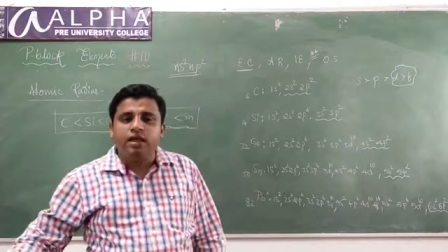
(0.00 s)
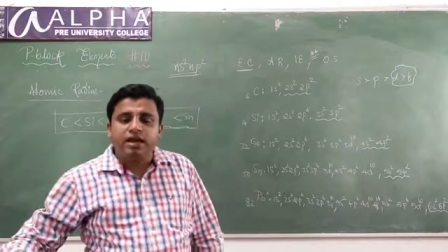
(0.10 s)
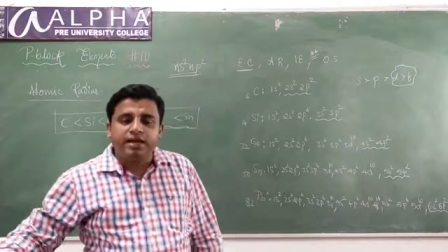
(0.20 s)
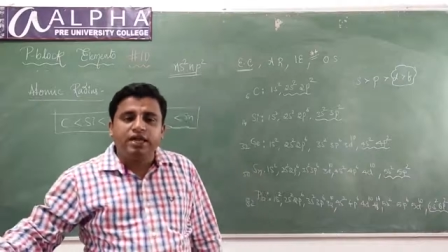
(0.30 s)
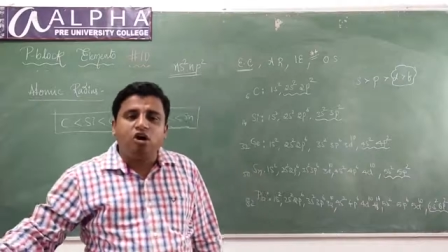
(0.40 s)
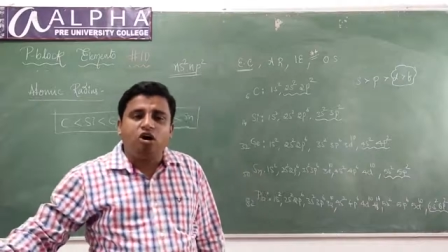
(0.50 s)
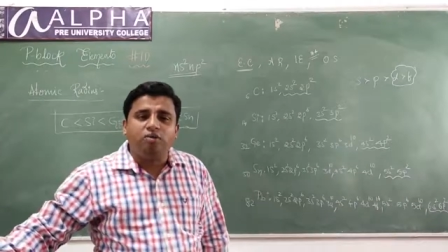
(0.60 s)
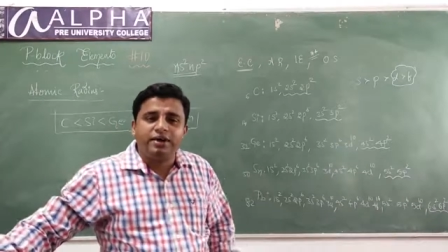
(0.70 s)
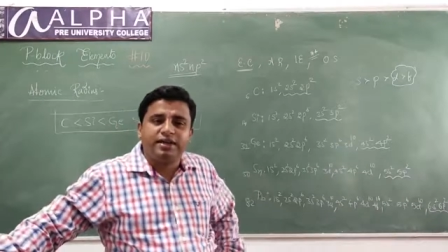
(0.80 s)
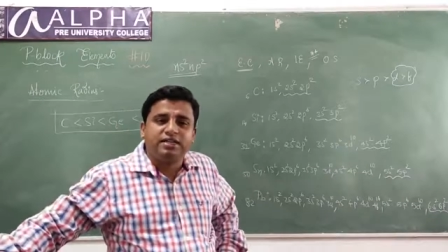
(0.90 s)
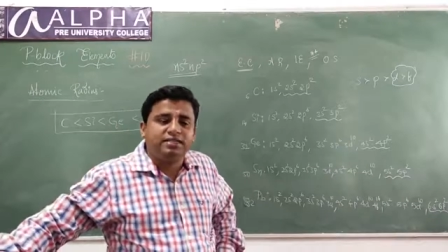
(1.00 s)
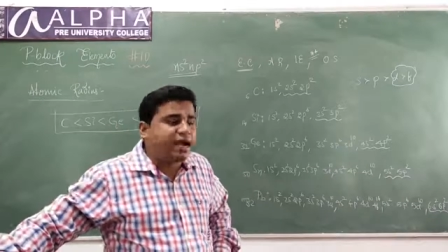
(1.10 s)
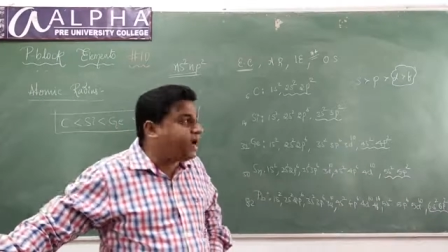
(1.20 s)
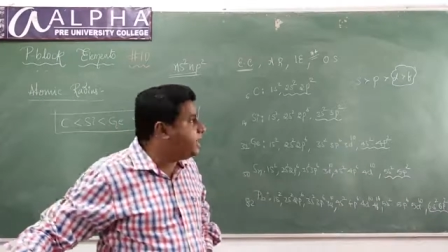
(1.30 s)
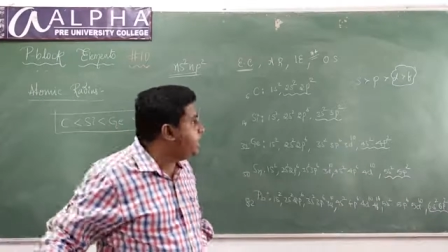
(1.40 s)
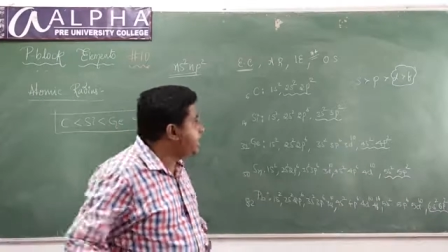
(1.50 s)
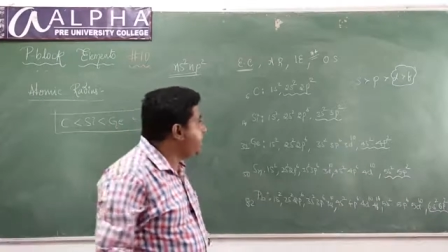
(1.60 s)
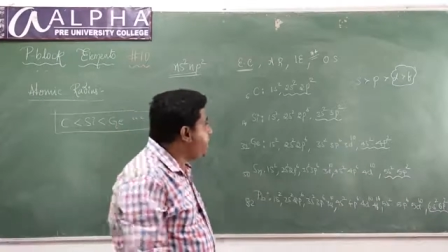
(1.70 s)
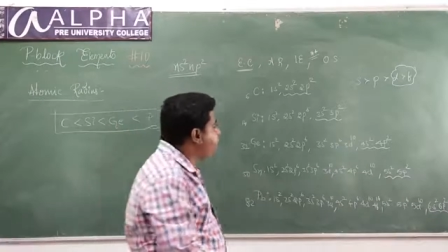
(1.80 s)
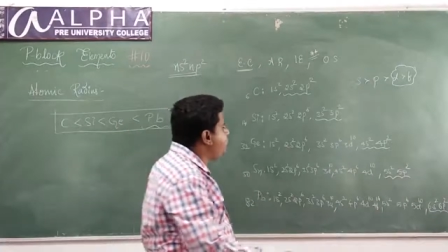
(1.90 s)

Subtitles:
D orbitals and f